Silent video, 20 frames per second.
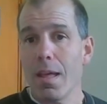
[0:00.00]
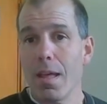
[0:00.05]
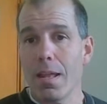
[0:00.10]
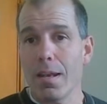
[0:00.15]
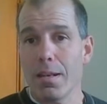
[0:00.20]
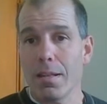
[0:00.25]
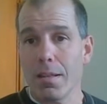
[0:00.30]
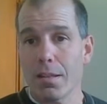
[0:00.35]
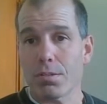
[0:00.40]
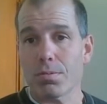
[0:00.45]

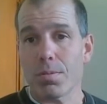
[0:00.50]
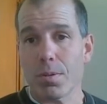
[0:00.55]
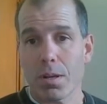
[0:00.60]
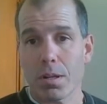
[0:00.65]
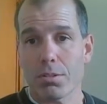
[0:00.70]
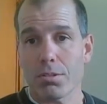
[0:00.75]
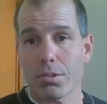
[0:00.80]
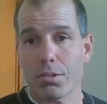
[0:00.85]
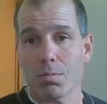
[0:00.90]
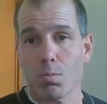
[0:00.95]
and this one
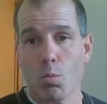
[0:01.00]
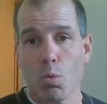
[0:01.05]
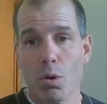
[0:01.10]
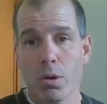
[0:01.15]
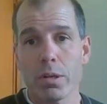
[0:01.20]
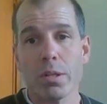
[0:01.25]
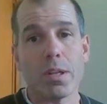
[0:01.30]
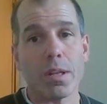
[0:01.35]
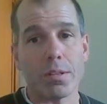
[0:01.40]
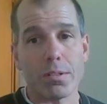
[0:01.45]
I'll just
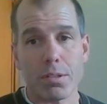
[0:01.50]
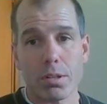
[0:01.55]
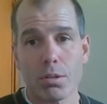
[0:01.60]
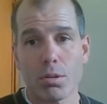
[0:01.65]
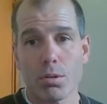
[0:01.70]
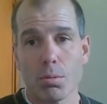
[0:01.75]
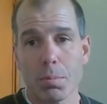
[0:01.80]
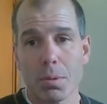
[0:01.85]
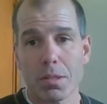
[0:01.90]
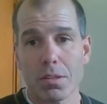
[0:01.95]
warn you, it's a
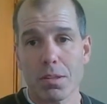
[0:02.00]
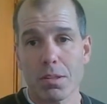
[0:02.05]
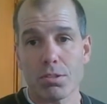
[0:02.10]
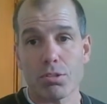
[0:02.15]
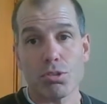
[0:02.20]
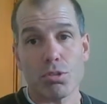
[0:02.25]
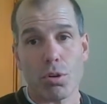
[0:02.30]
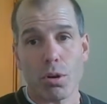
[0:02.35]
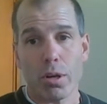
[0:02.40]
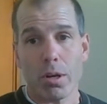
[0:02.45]
little bit
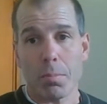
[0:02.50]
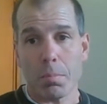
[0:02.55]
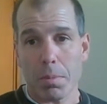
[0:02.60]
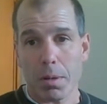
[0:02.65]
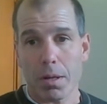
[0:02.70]
disjointed,